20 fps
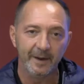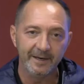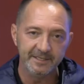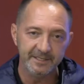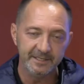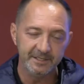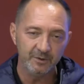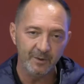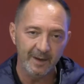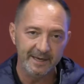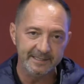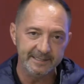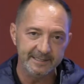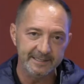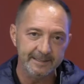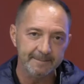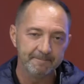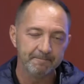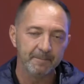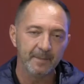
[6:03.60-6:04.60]

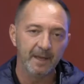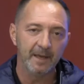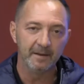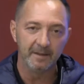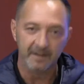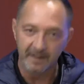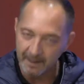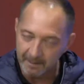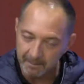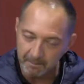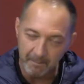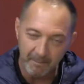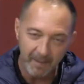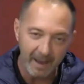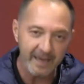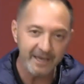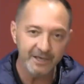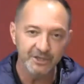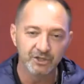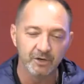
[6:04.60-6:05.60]
2020, and their
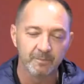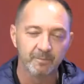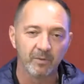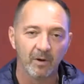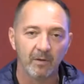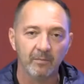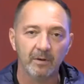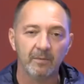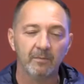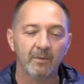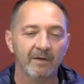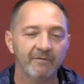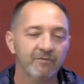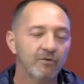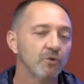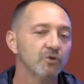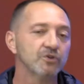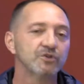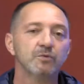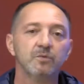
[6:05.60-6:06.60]
major problem, of
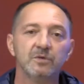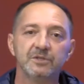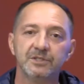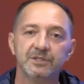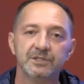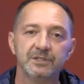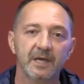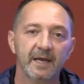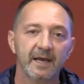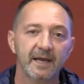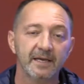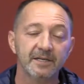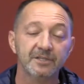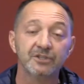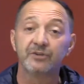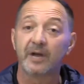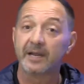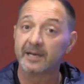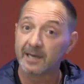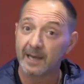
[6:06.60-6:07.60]
course, was uh,
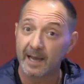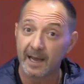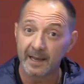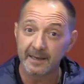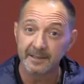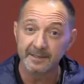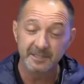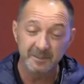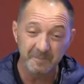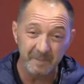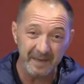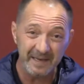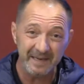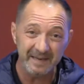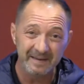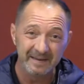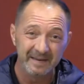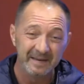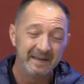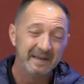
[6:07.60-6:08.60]
straight line
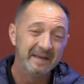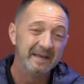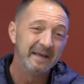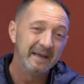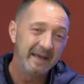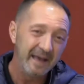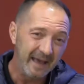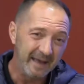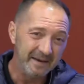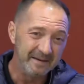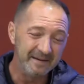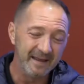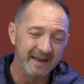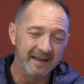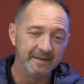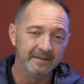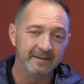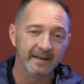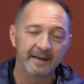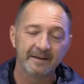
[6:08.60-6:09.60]
speed. And,
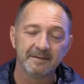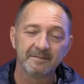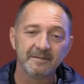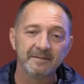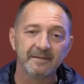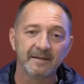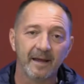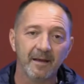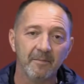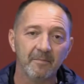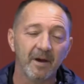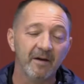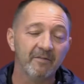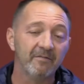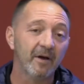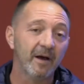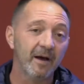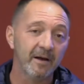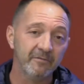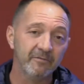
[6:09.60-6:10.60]
and that um,
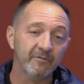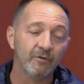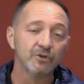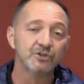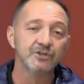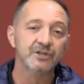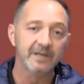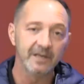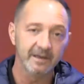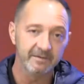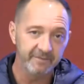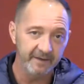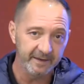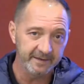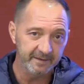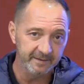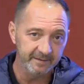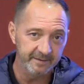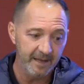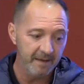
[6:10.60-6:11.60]
unfortunately
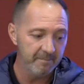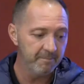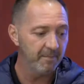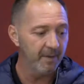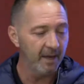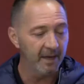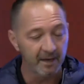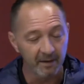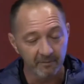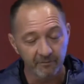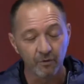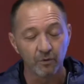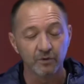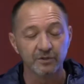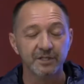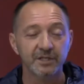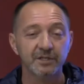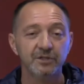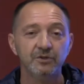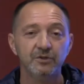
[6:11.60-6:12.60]
affected them and of
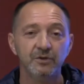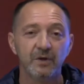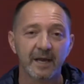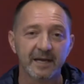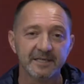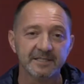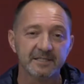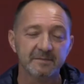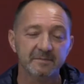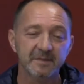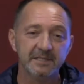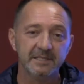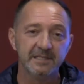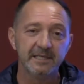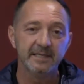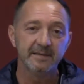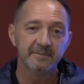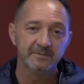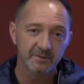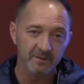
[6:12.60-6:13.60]
course their two customer
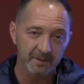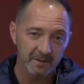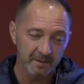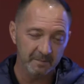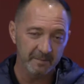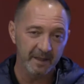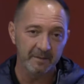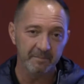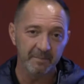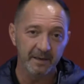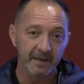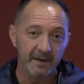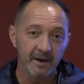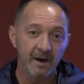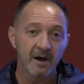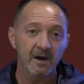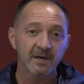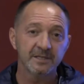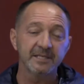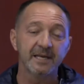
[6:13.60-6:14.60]
teams, that being
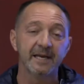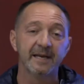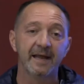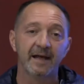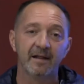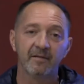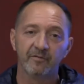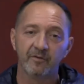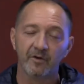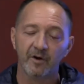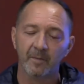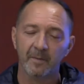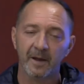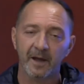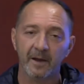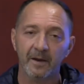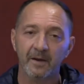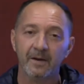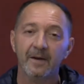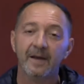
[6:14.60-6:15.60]
Haas and Alfa
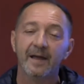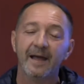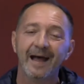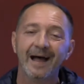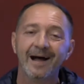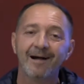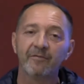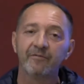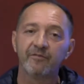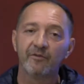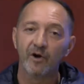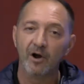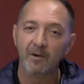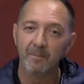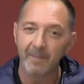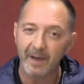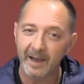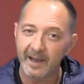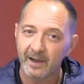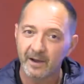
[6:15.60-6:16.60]
Romeo. Alfa
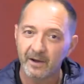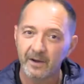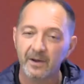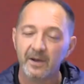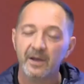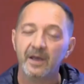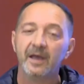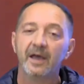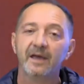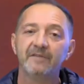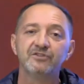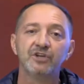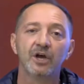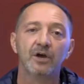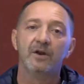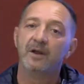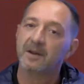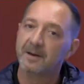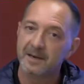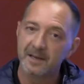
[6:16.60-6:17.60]
Romeo have
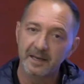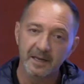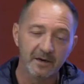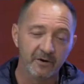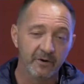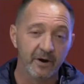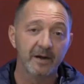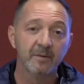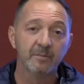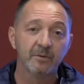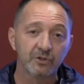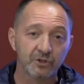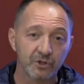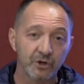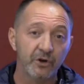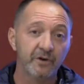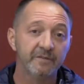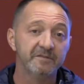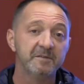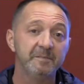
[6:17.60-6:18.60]
shown an incredible
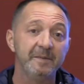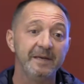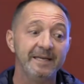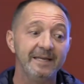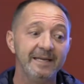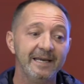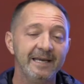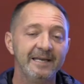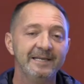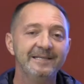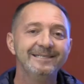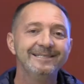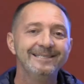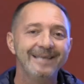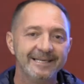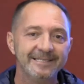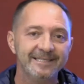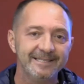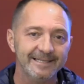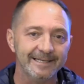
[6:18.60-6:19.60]
turn of speed in
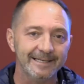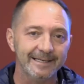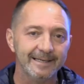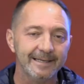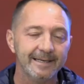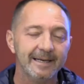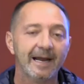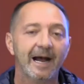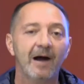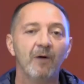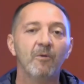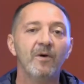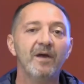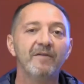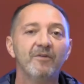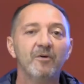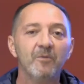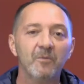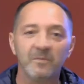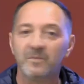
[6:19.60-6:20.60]
testing.
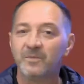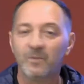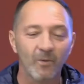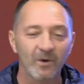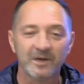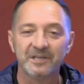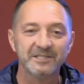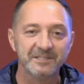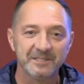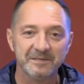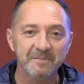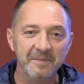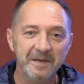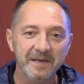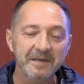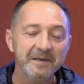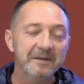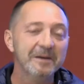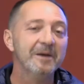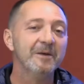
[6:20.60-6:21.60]
However, what does it
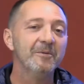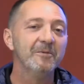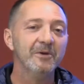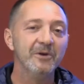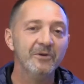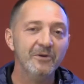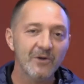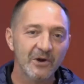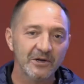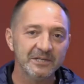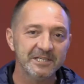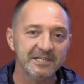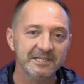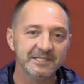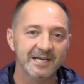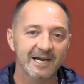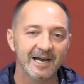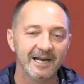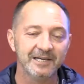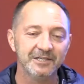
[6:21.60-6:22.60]
mean? We're not
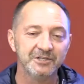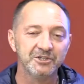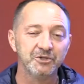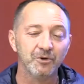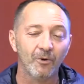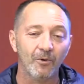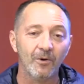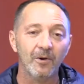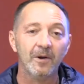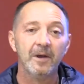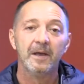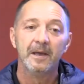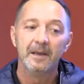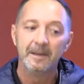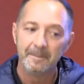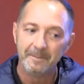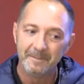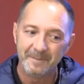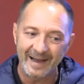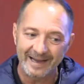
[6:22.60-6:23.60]
entirely sure.
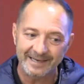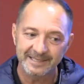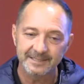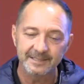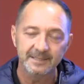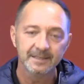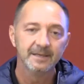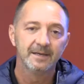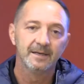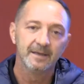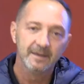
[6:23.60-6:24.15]
But